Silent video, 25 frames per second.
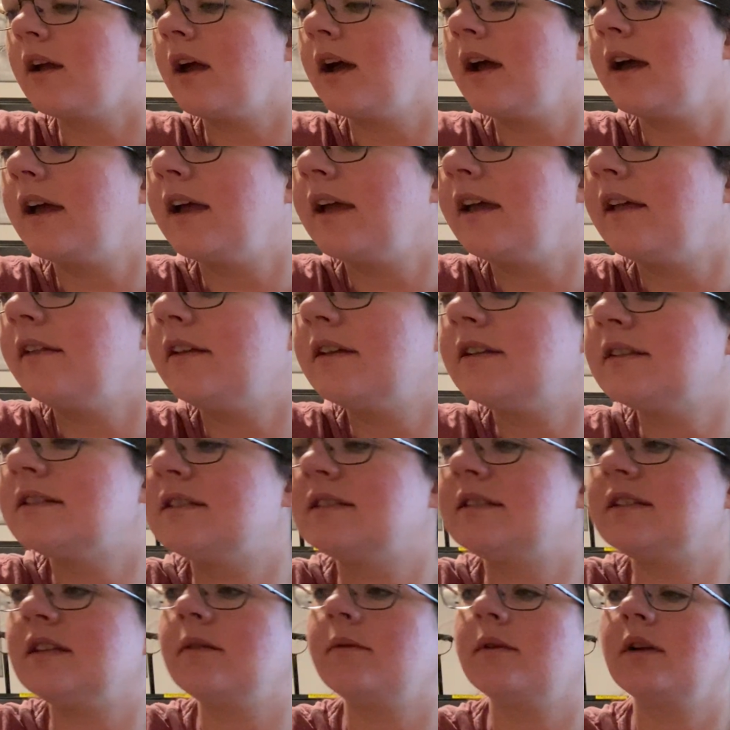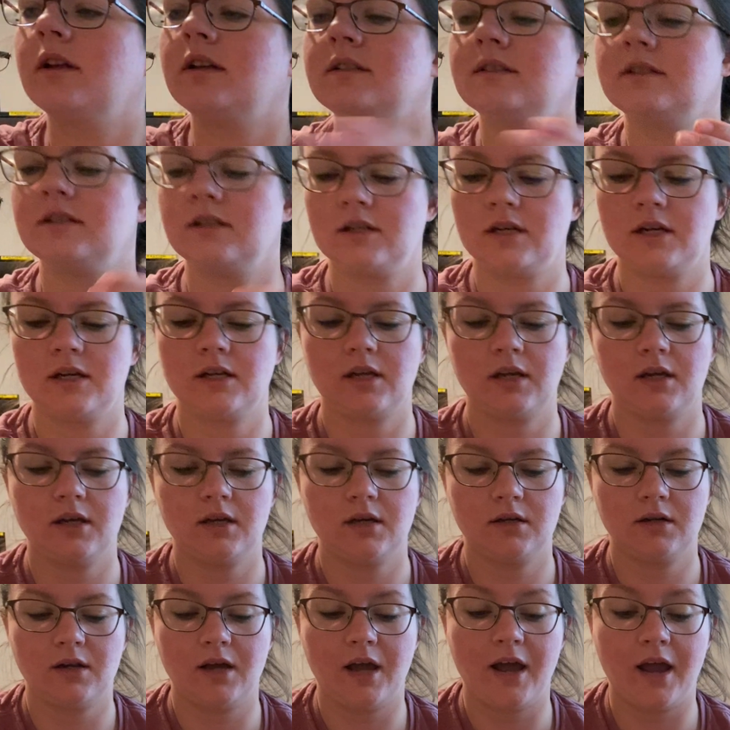Okay, let's see, what else did I
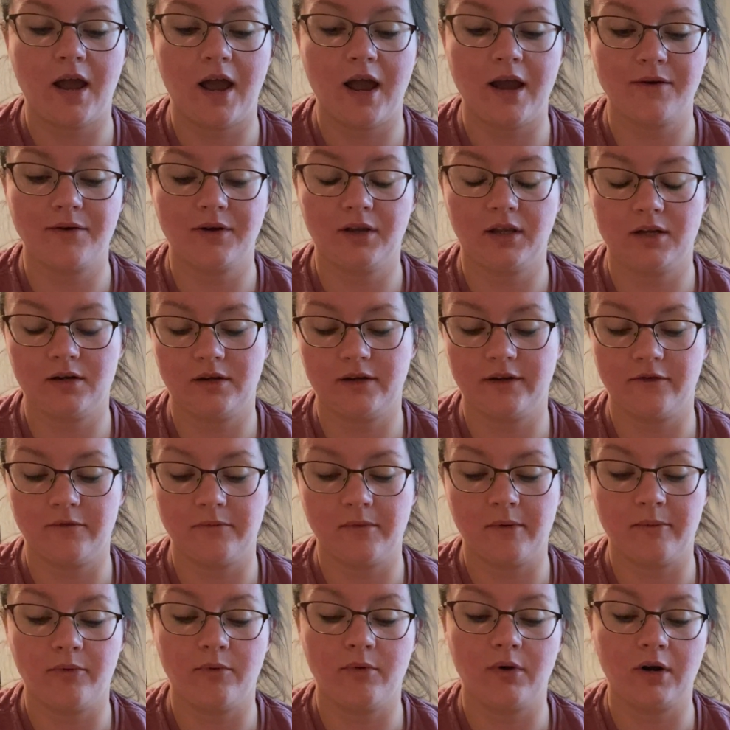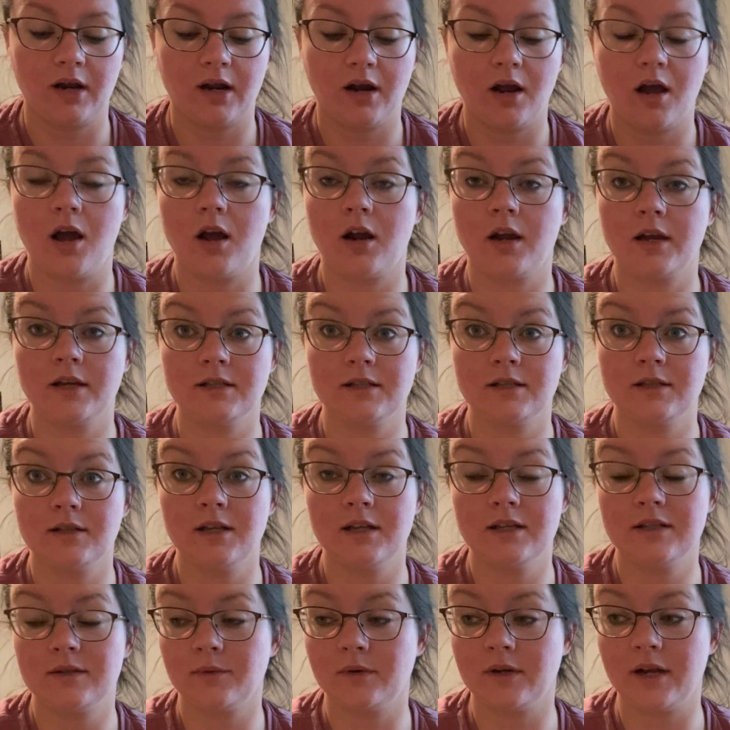get? I really don't even remember what I got because
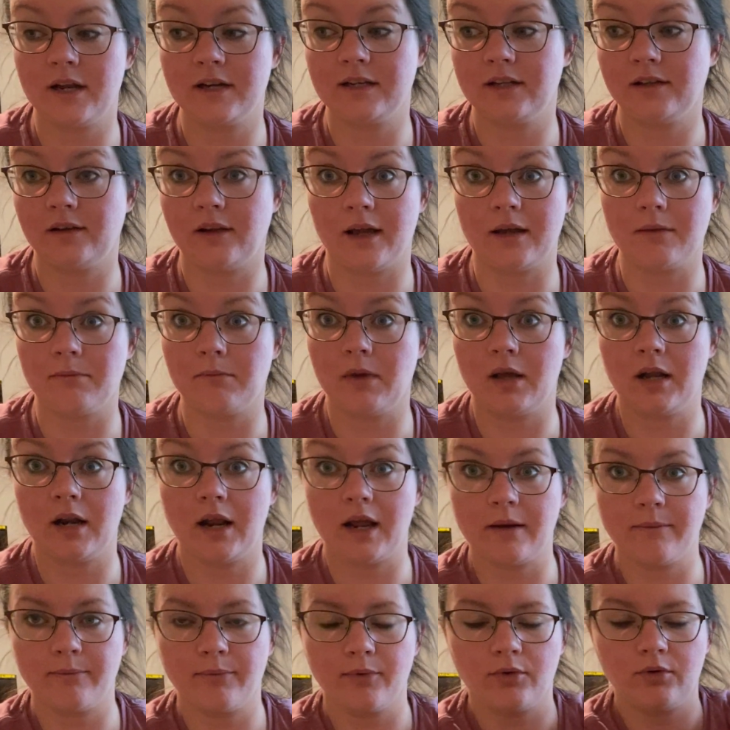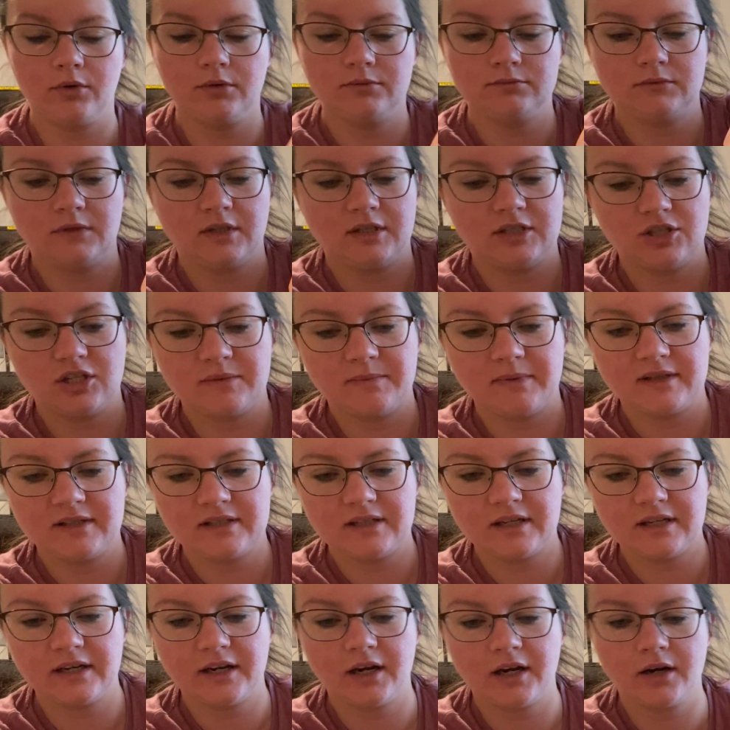this one I did like mid-April. It's just been
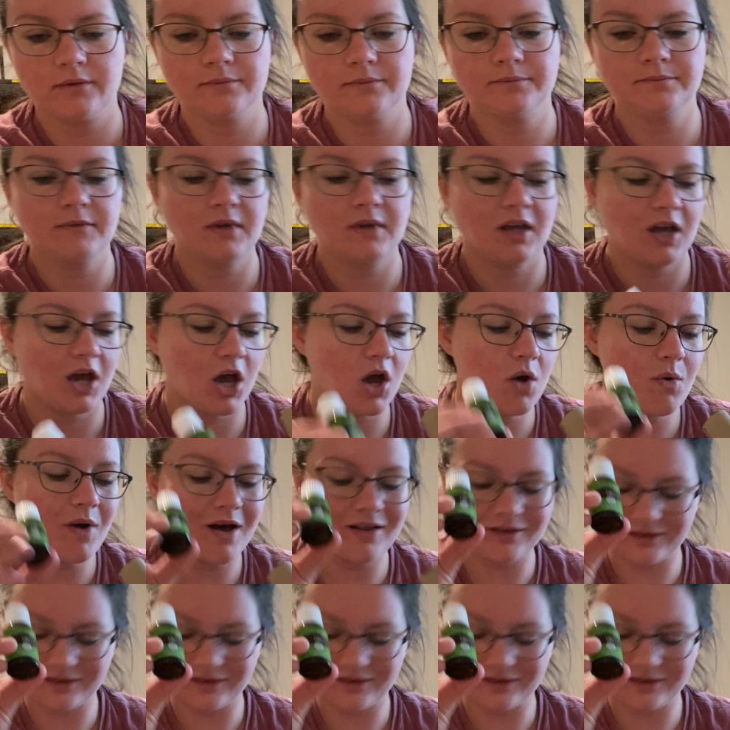sitting here. Oh, a